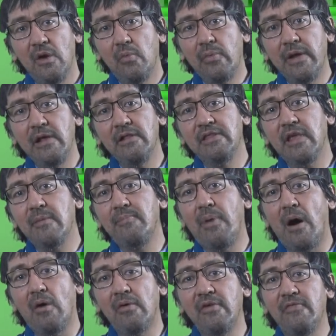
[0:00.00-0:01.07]
wielding
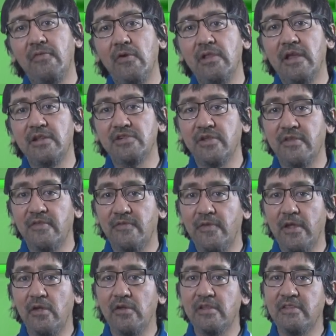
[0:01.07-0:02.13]
powerful and
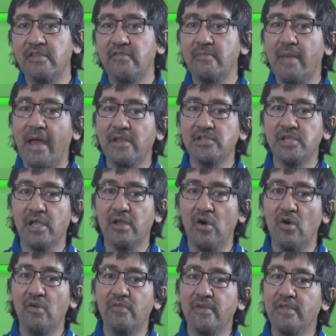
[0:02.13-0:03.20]
transfigurative magic
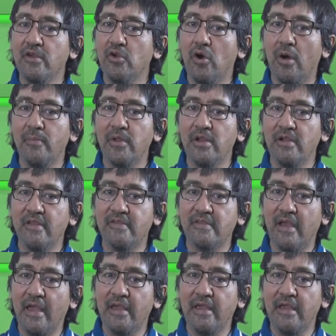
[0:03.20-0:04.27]
over the communal
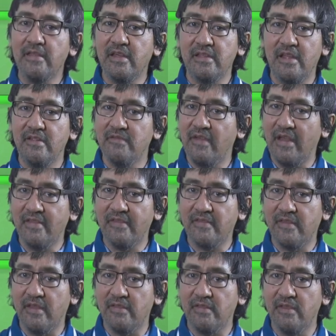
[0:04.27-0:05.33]
psyche that
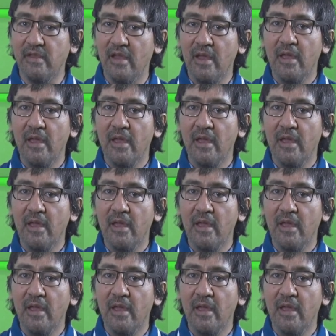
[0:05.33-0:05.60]
invents it,